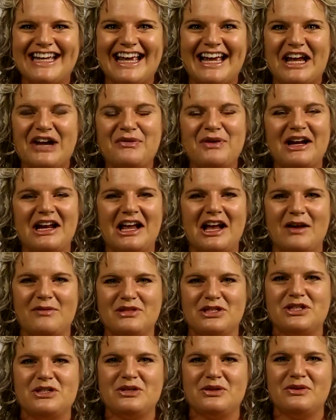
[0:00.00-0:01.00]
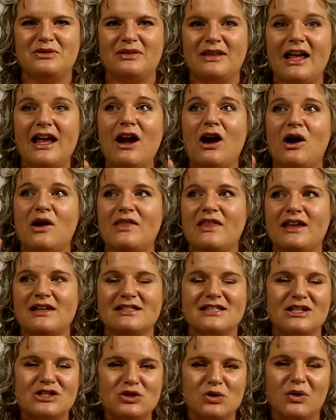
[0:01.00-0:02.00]
Okay, when it comes to, they are the
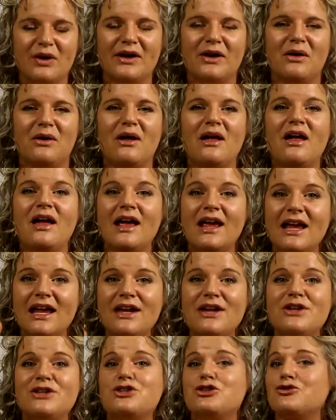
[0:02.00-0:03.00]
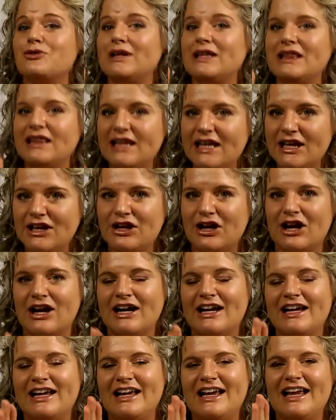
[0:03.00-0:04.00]
essential oil industry
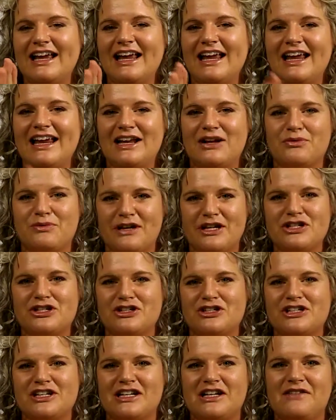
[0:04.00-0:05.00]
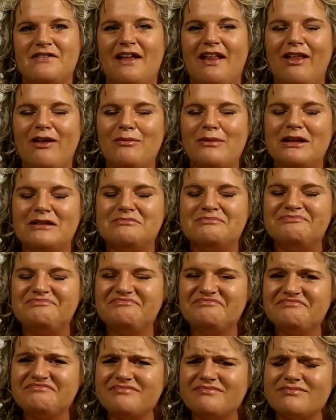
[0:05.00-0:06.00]
leader in research and development.
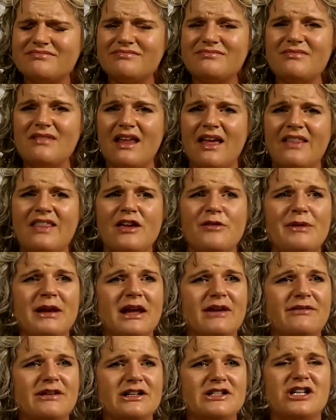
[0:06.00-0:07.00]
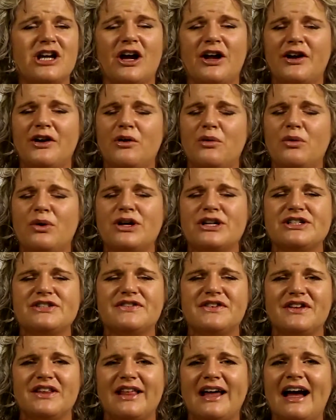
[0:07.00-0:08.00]
And they've been given a ton of awards
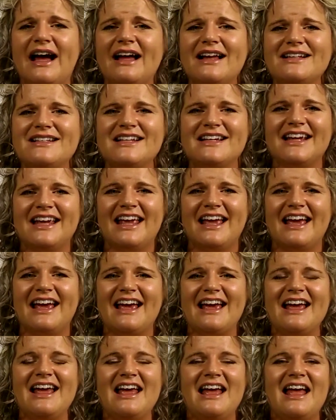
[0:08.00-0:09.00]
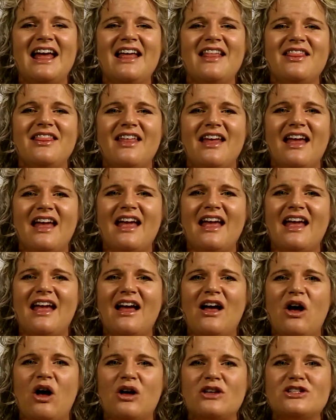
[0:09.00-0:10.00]
for that, okay? They
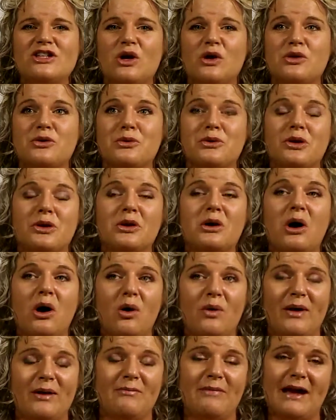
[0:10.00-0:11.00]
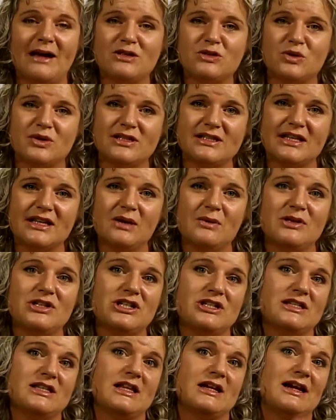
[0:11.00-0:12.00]
also, through their co-impact sourcing,
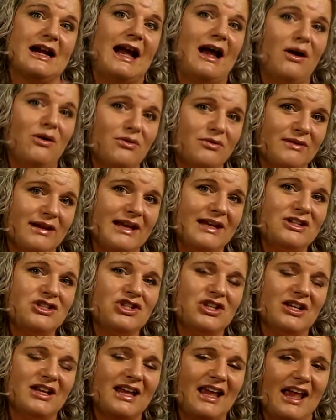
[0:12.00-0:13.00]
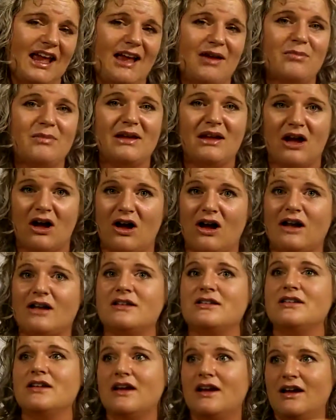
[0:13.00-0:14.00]
which is their outreach, okay,
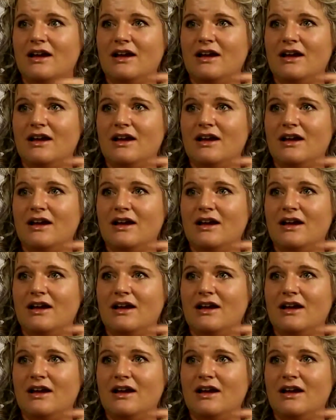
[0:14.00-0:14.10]
beyond,